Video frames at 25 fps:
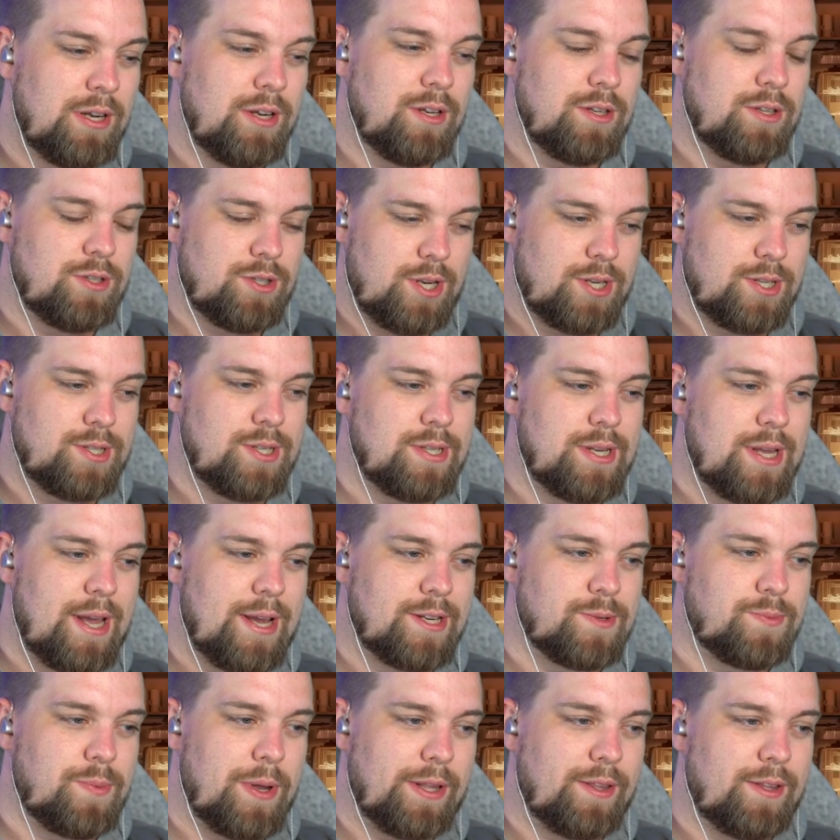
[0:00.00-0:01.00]
just as I
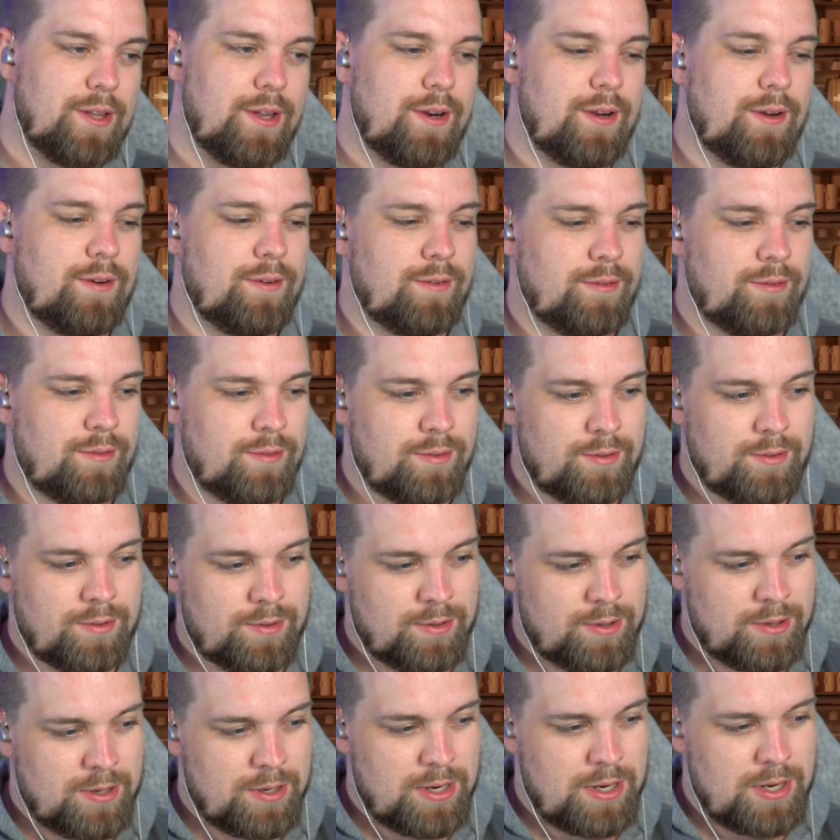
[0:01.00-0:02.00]
expected.
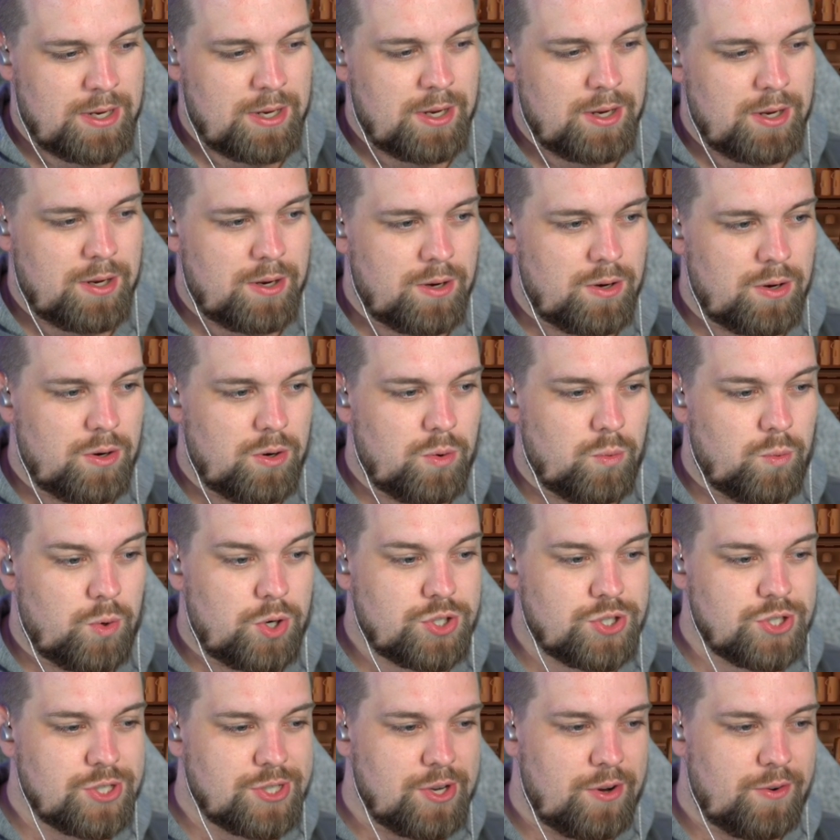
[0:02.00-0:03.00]

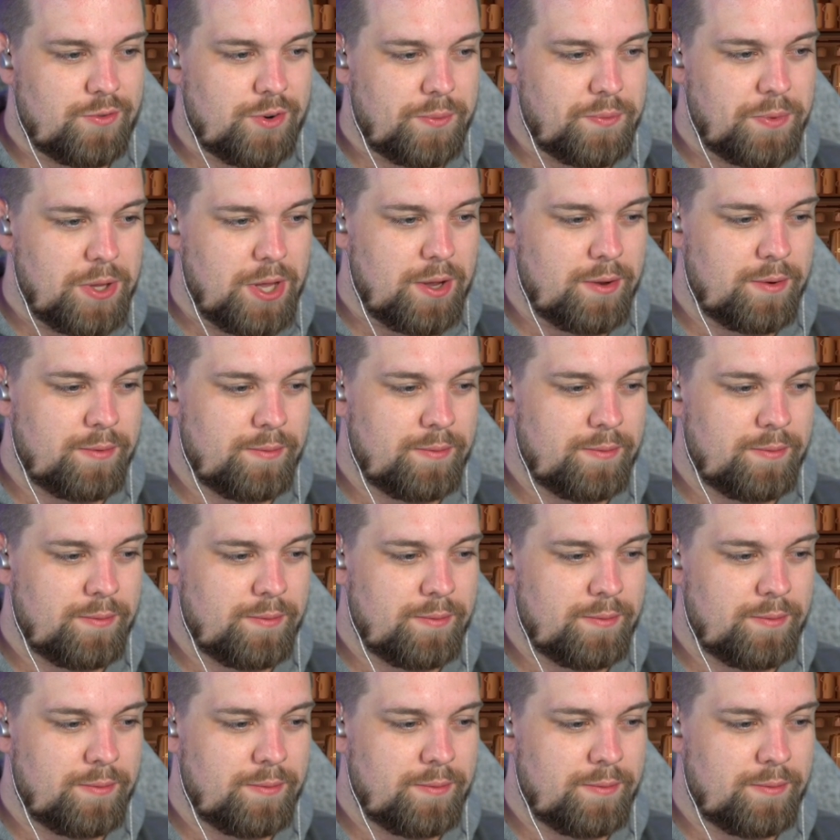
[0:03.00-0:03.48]
Watch yourself up there.